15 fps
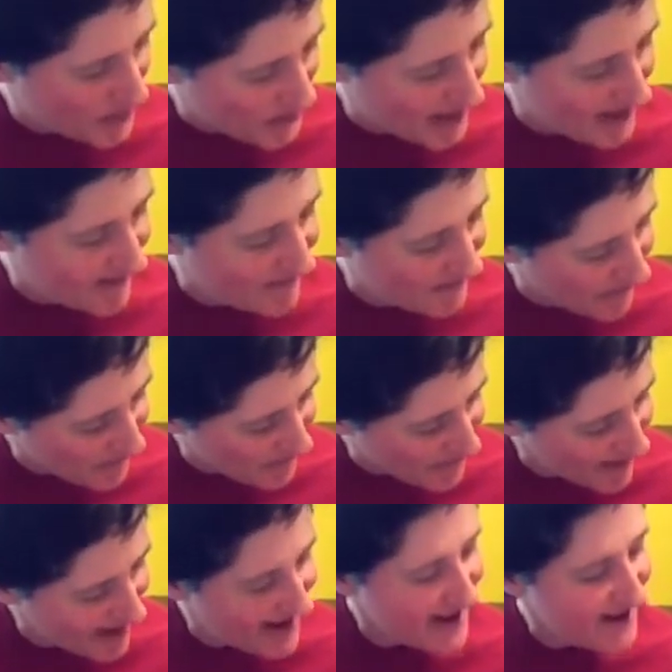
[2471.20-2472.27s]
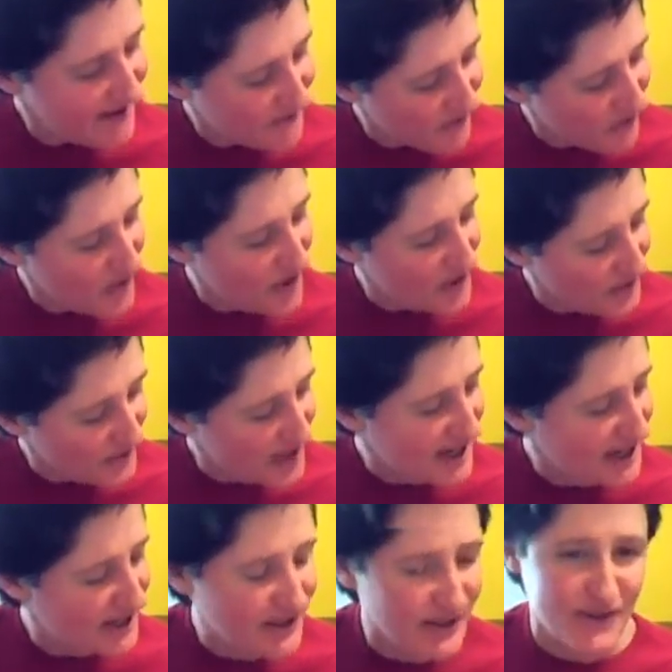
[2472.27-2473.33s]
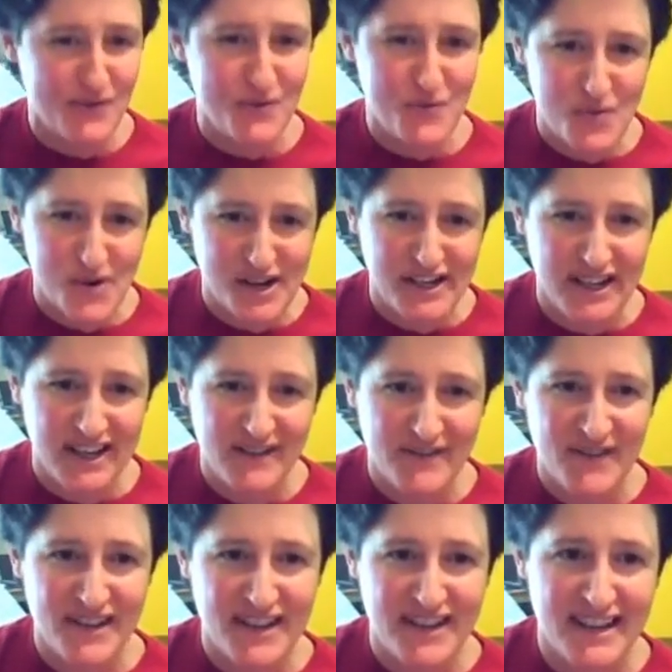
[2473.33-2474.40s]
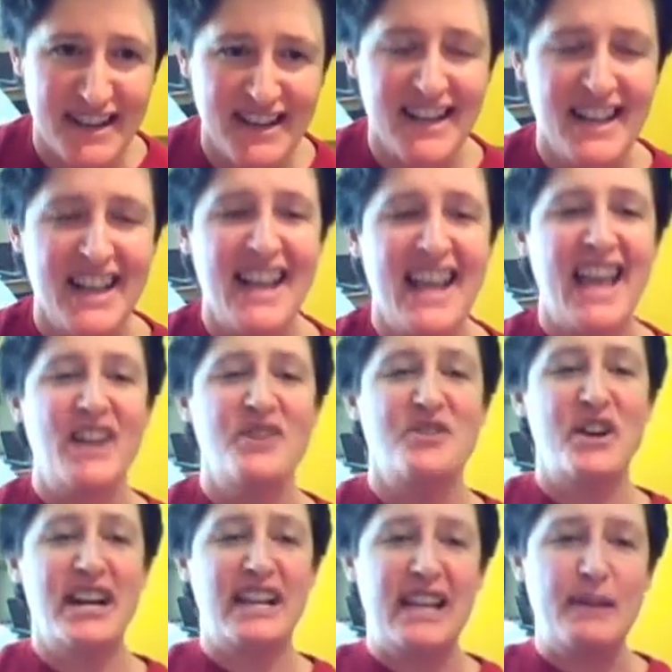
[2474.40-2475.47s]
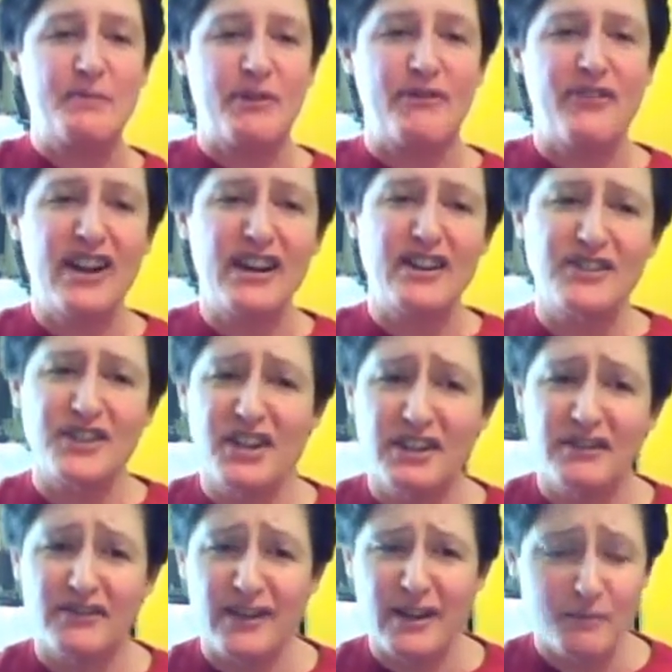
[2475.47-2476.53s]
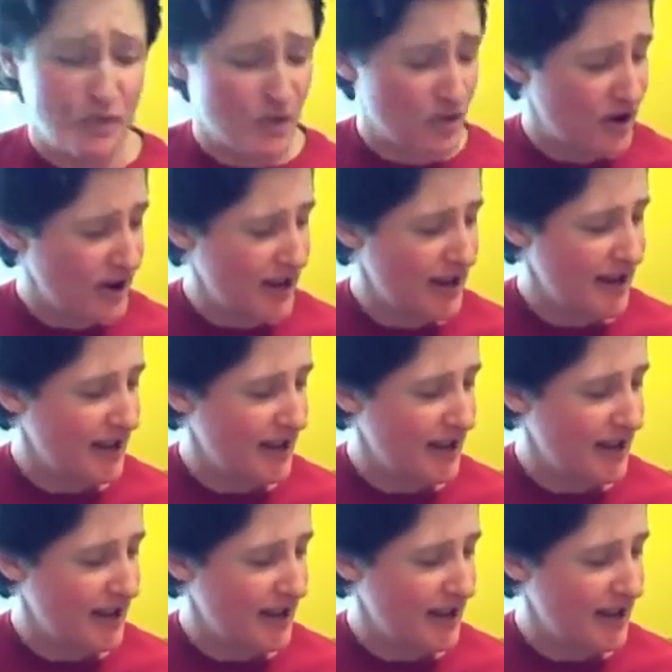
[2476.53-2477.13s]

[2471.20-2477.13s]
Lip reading: 3, 4, 4, 3, 2, 1. And try to keep your fingers on the fretboard.